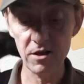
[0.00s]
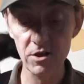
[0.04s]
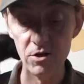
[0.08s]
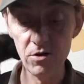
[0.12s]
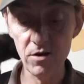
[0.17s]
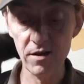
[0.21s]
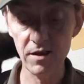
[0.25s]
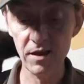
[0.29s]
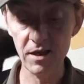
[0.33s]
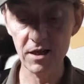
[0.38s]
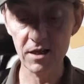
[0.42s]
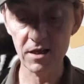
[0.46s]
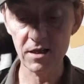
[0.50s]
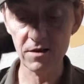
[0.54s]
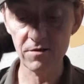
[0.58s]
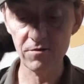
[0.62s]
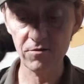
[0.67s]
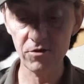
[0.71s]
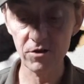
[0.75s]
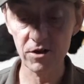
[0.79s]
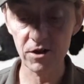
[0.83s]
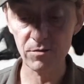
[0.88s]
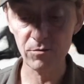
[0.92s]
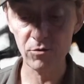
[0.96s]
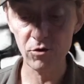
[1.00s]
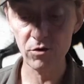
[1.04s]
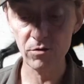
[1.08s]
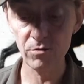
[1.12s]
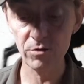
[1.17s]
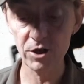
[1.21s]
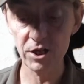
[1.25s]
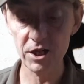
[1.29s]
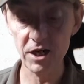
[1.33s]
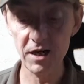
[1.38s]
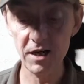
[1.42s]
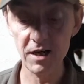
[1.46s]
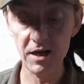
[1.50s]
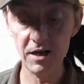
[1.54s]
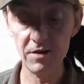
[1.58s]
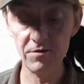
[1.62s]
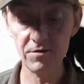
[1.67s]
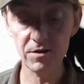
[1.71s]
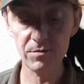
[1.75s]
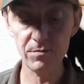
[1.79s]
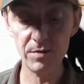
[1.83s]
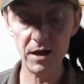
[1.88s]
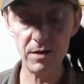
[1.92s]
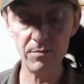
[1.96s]
doing this for a smaller machine, it
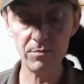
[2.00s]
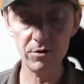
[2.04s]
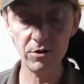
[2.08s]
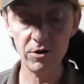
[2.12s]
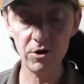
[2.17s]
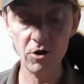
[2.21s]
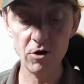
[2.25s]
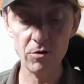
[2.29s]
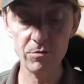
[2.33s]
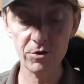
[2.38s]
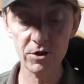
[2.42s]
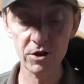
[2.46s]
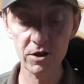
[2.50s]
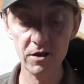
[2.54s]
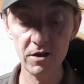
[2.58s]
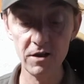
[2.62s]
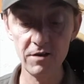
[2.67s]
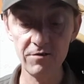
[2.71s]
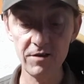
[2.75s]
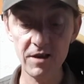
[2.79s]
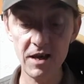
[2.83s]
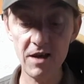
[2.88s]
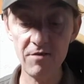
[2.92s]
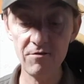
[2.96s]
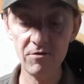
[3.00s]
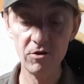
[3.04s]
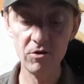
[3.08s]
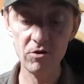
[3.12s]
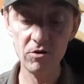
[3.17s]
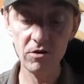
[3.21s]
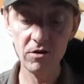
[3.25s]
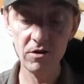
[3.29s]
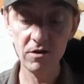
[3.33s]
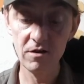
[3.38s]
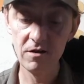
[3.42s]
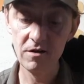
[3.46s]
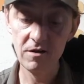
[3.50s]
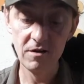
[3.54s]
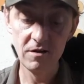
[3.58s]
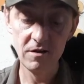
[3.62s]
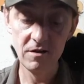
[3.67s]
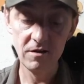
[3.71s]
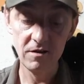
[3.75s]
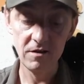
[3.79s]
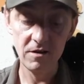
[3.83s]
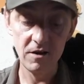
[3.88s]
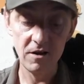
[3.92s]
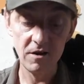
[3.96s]
gives people the option if they haven't got
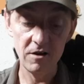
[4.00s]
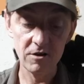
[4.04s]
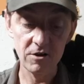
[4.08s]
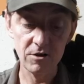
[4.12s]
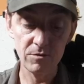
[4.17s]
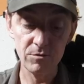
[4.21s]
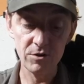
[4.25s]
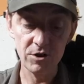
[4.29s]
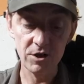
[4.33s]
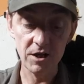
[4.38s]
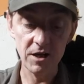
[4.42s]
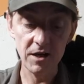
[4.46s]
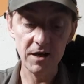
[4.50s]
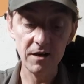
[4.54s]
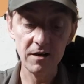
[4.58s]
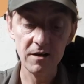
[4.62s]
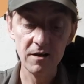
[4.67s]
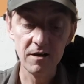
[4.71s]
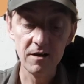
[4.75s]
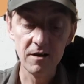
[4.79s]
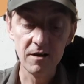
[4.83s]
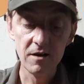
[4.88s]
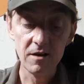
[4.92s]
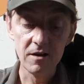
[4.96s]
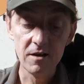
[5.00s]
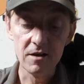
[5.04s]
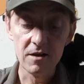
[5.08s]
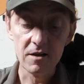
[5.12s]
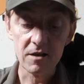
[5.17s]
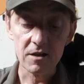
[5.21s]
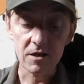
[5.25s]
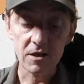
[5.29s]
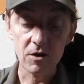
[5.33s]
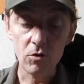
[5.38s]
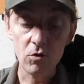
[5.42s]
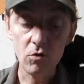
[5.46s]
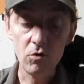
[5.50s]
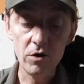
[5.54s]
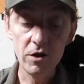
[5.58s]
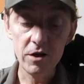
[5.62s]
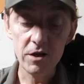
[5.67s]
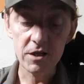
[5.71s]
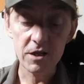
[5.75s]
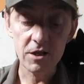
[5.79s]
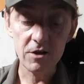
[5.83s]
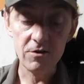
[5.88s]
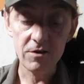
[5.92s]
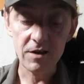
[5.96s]
a larger machine. So all
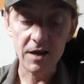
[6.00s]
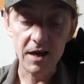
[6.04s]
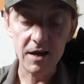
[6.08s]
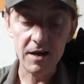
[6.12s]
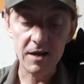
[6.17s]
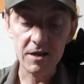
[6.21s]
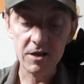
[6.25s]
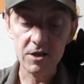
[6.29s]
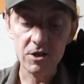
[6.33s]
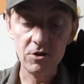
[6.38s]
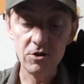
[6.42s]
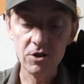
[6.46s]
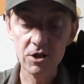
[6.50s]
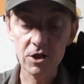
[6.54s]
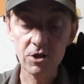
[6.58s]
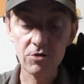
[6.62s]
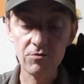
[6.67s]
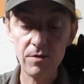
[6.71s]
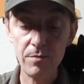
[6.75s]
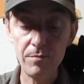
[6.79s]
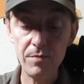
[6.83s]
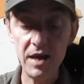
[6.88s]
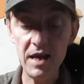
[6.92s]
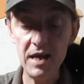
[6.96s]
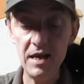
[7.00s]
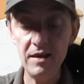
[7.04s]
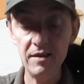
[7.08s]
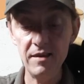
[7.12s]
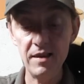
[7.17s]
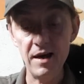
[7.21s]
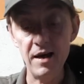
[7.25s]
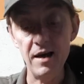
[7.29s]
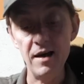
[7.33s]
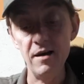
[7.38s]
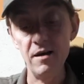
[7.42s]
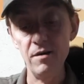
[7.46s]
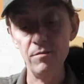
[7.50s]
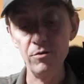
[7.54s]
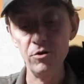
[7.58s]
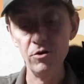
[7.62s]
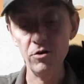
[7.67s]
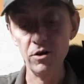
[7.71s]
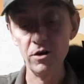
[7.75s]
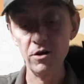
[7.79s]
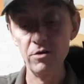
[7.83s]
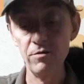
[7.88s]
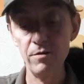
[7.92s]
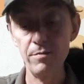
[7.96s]
you do then is you just repeat that. I'm
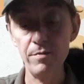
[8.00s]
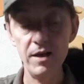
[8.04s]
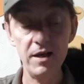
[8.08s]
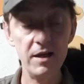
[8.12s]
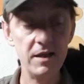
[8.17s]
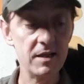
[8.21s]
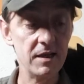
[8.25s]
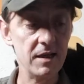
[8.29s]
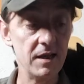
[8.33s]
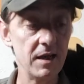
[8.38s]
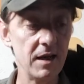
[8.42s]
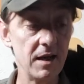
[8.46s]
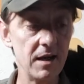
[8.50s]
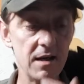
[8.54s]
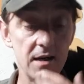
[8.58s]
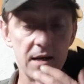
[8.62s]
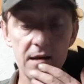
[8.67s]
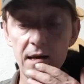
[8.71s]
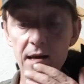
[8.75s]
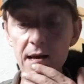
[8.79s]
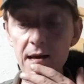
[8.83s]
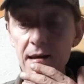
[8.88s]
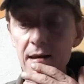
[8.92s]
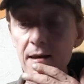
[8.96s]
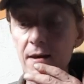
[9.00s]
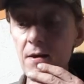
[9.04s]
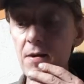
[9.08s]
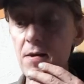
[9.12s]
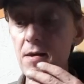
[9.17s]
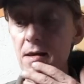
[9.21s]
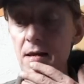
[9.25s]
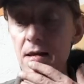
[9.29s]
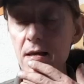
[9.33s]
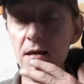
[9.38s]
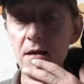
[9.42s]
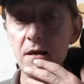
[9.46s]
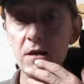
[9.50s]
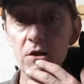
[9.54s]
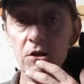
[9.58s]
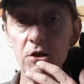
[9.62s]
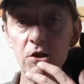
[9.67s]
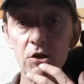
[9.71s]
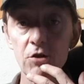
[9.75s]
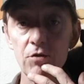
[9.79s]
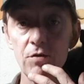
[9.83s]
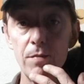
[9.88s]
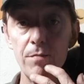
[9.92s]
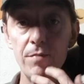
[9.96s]
not going to repeat it again and again. You
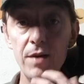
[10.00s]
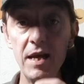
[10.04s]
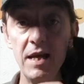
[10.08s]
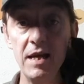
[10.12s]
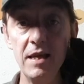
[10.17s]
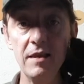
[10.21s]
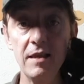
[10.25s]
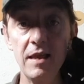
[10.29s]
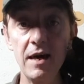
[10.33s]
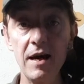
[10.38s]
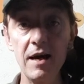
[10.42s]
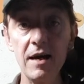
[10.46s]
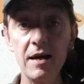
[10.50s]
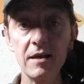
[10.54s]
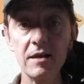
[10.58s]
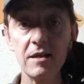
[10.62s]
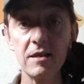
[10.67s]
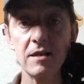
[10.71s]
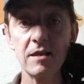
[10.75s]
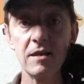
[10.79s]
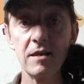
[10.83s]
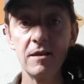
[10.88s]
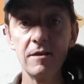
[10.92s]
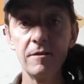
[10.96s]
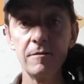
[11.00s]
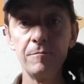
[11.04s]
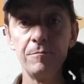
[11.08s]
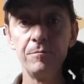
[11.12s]
just repeat that